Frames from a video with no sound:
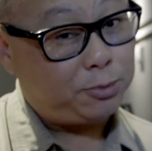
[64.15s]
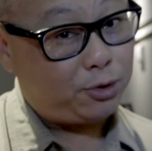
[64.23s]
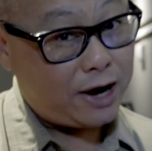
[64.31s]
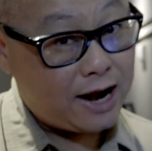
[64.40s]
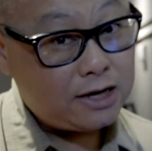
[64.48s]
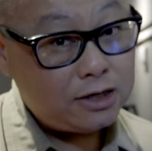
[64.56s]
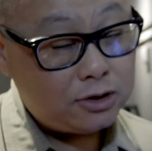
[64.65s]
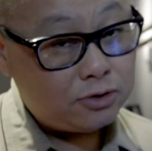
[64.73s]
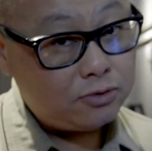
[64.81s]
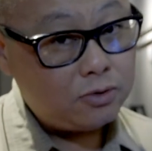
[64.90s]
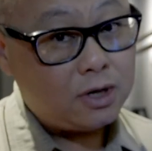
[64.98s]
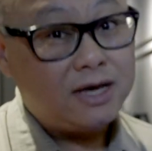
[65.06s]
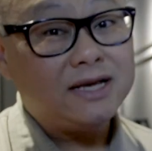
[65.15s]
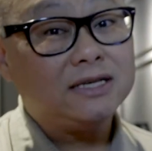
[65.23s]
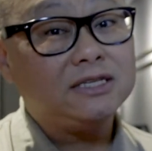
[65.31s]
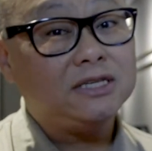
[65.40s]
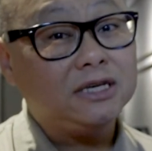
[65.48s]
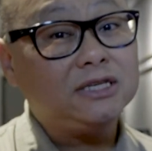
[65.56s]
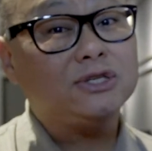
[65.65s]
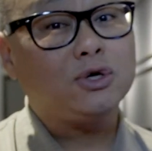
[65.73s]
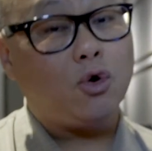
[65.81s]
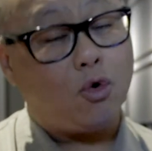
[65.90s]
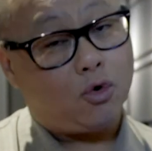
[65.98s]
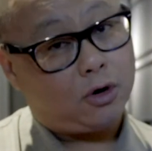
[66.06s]
brand new
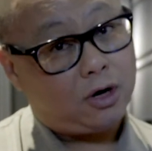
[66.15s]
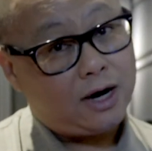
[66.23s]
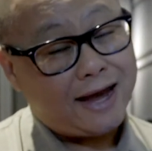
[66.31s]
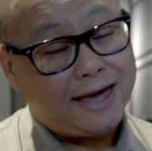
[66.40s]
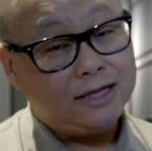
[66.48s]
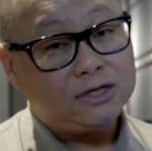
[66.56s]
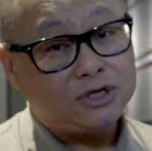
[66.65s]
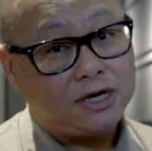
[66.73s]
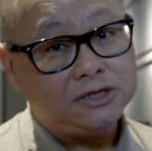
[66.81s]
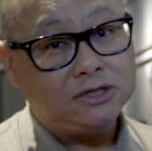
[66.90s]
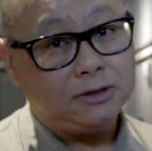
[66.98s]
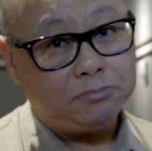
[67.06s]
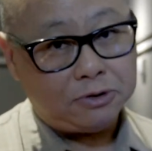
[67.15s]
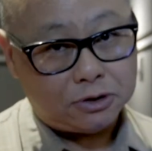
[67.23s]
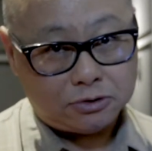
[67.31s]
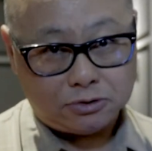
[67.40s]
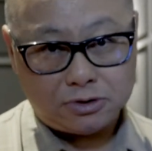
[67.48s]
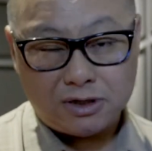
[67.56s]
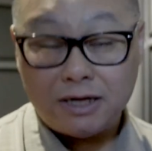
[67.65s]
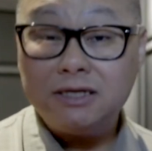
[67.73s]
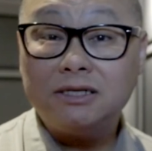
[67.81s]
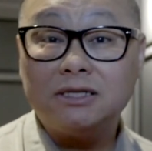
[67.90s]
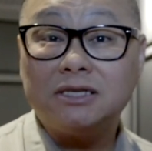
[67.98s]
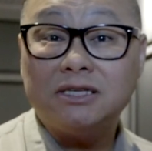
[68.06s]
6-core 8th gen CPUs
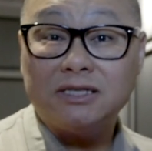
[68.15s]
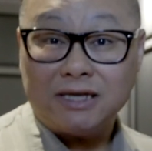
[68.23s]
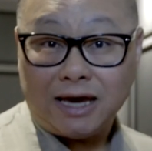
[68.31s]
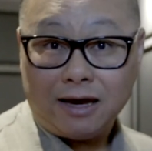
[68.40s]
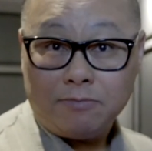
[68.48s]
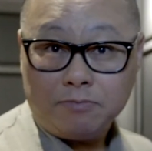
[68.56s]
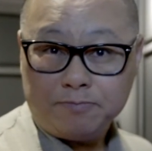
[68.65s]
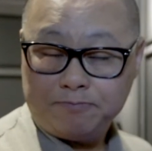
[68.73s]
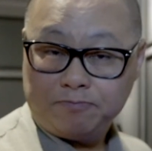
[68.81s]
into the same